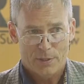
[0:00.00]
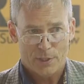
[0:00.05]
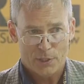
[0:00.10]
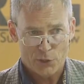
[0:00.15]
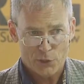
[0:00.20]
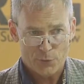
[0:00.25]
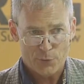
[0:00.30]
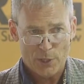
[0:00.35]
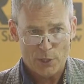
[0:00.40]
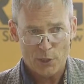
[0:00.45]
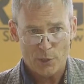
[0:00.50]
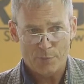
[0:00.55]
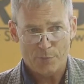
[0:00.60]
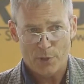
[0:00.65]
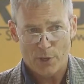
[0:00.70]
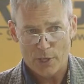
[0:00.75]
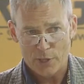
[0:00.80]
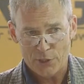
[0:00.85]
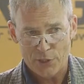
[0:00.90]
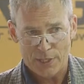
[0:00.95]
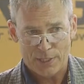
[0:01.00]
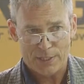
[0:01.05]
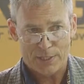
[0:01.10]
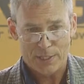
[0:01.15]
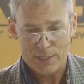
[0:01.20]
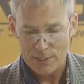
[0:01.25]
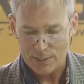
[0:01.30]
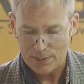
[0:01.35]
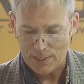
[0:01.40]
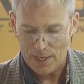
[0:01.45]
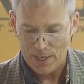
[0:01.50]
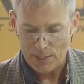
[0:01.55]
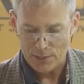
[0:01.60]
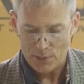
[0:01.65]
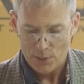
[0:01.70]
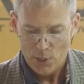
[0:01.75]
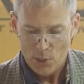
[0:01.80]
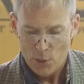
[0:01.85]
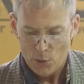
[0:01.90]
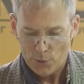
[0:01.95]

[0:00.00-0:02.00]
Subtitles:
construction projects these days.